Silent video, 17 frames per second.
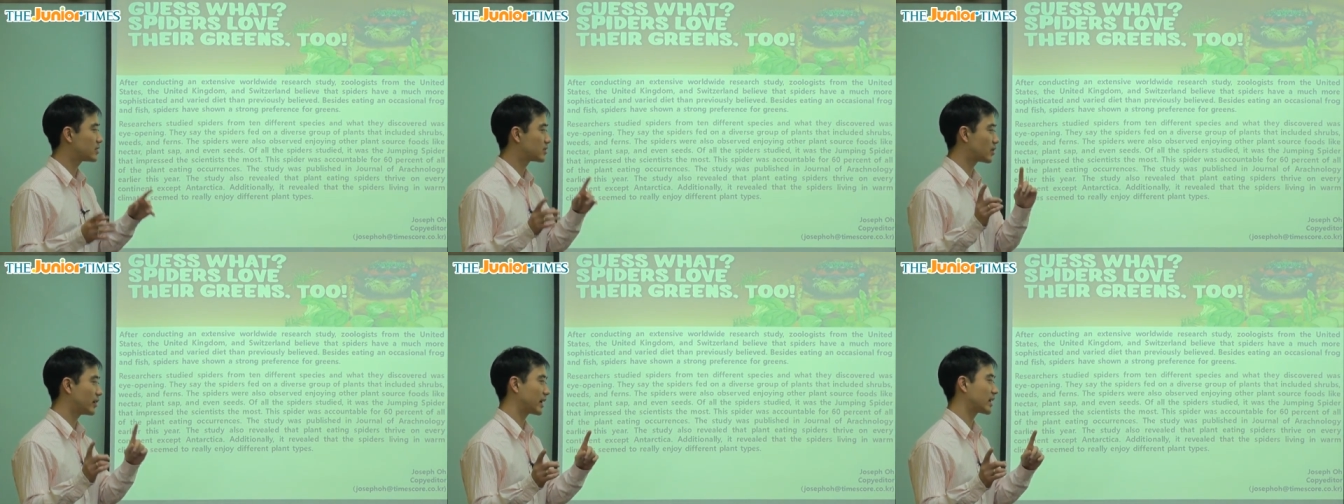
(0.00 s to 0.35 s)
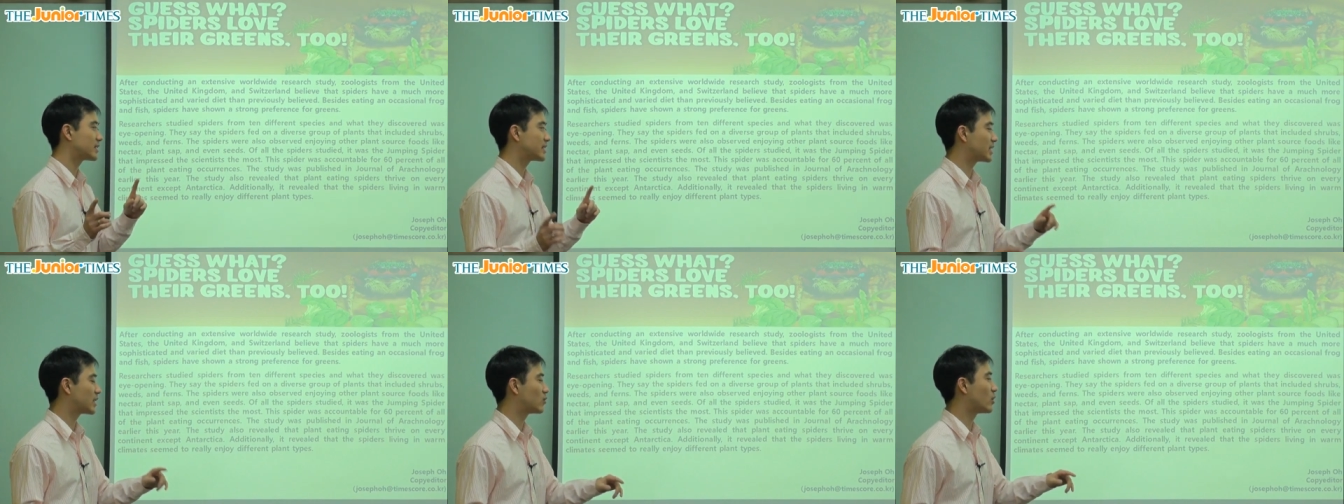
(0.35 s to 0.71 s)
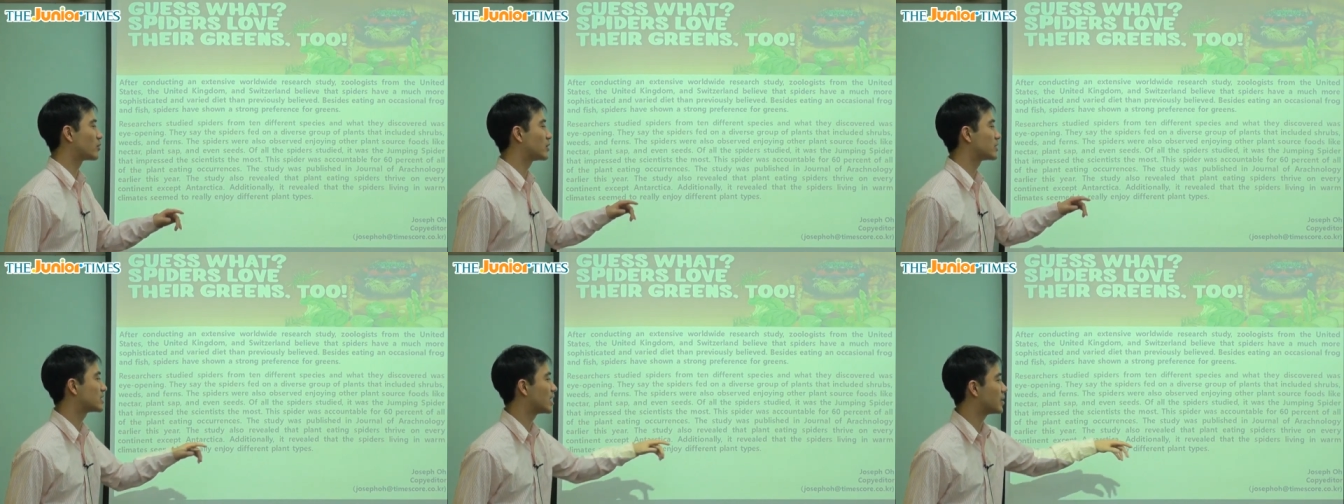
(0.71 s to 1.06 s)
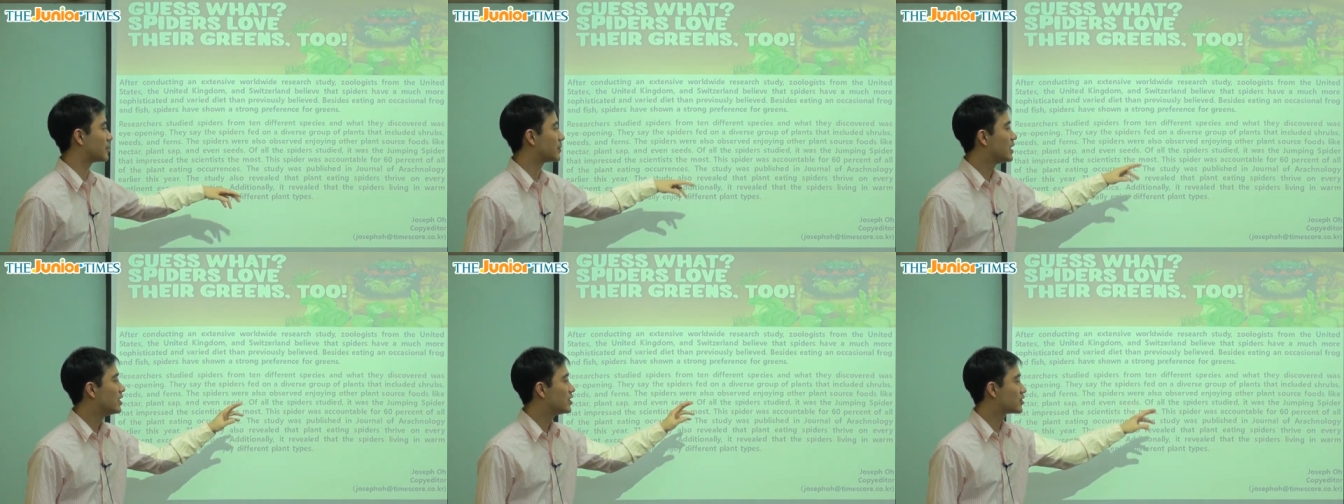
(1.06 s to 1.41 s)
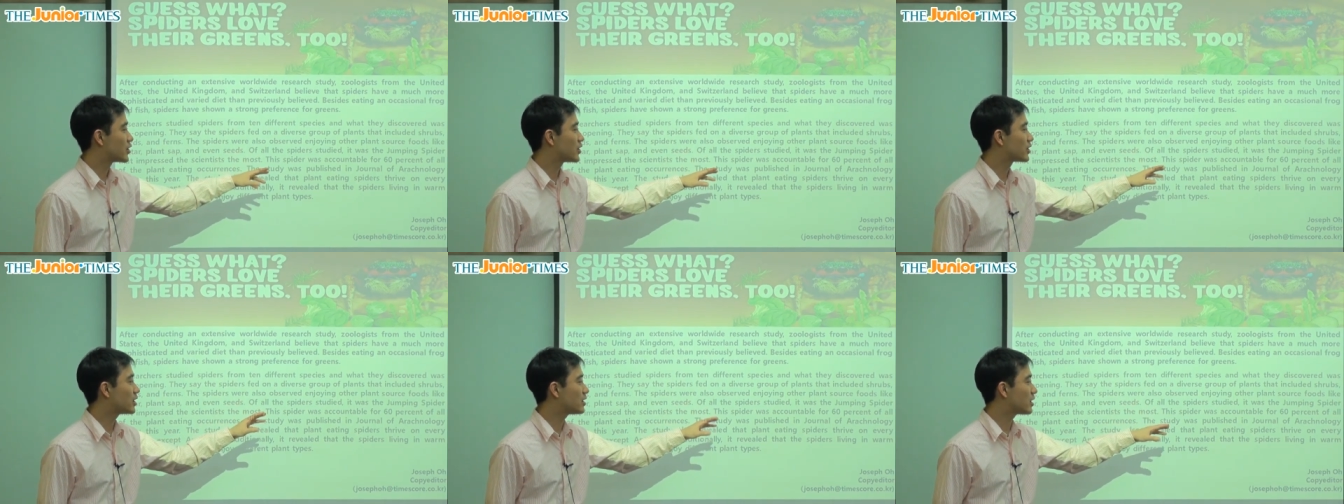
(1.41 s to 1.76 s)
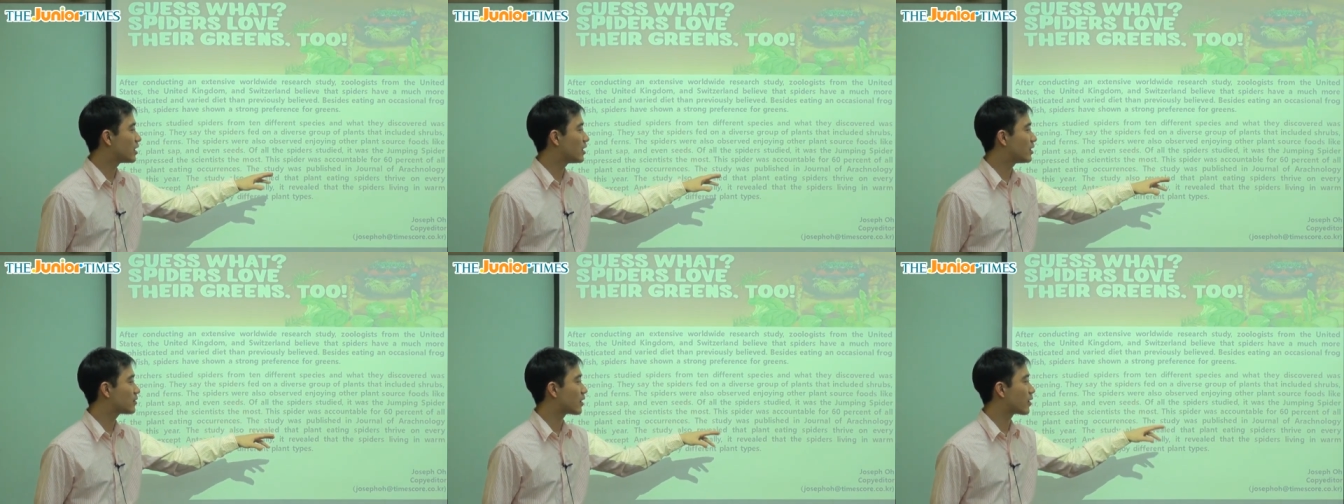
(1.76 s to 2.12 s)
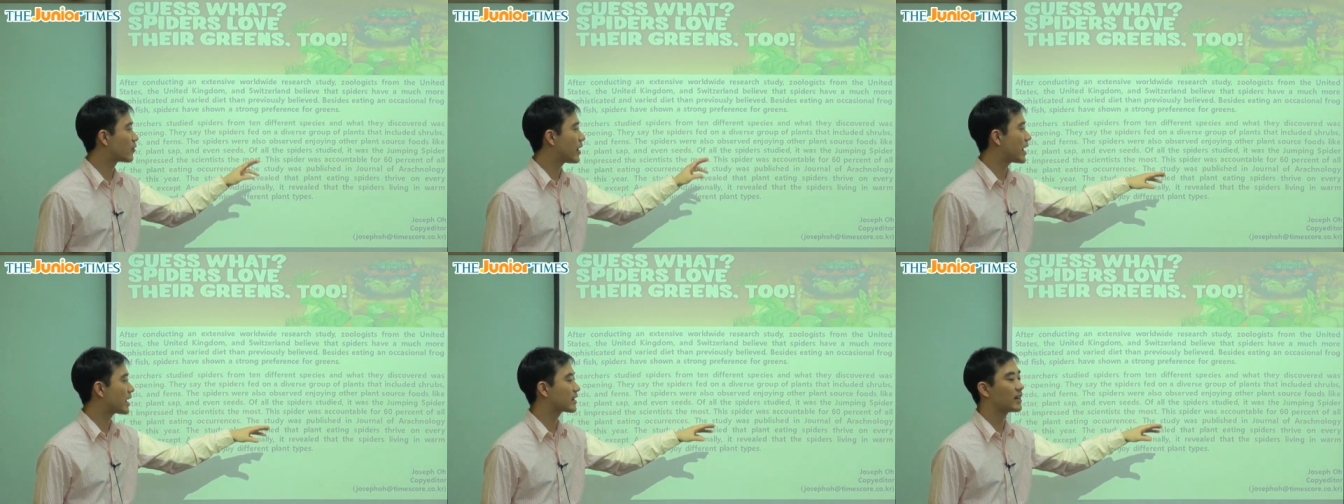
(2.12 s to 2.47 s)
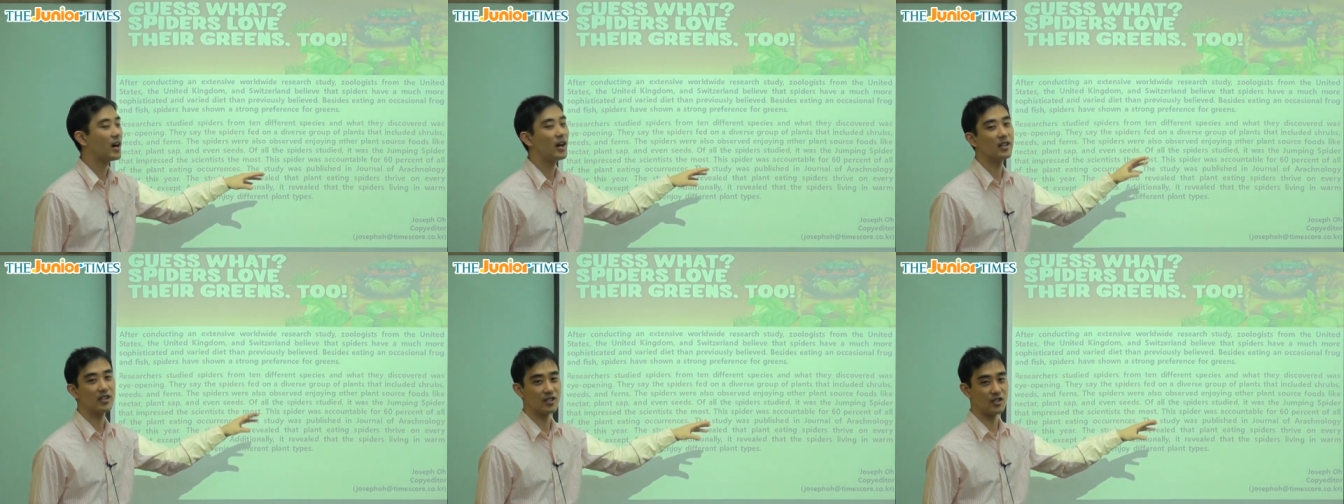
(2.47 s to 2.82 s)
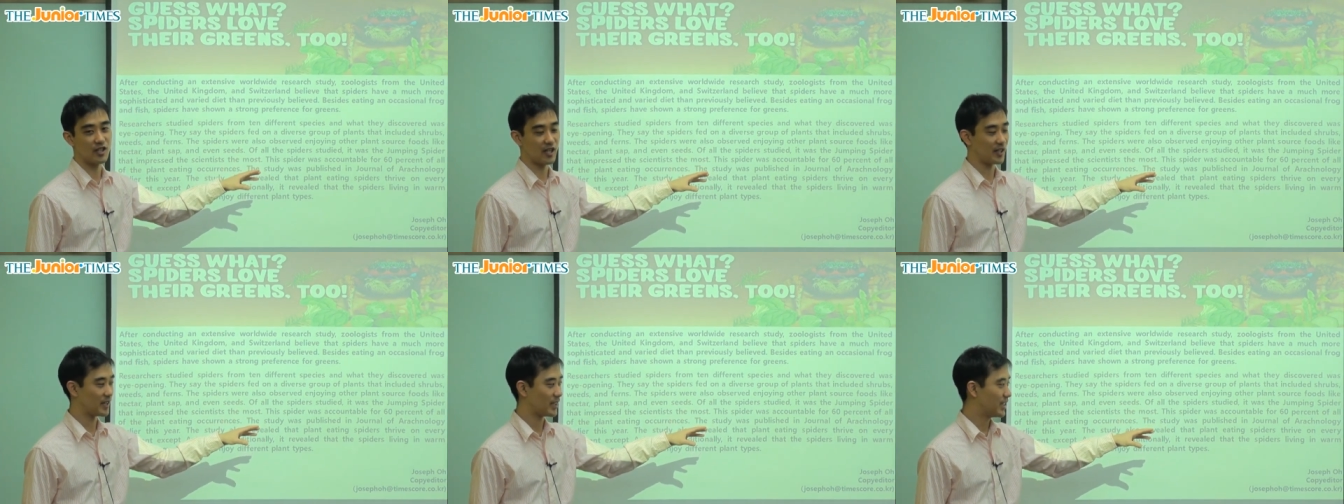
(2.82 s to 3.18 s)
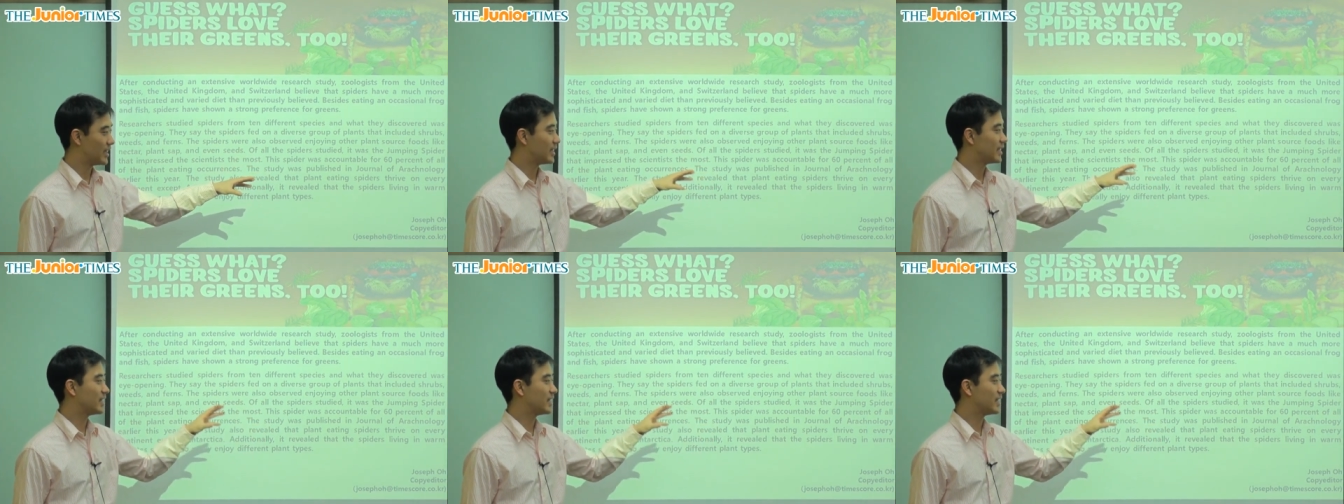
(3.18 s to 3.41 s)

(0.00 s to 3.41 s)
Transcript: Sorry, I'm going to say that one more time. Journal of Arachnology.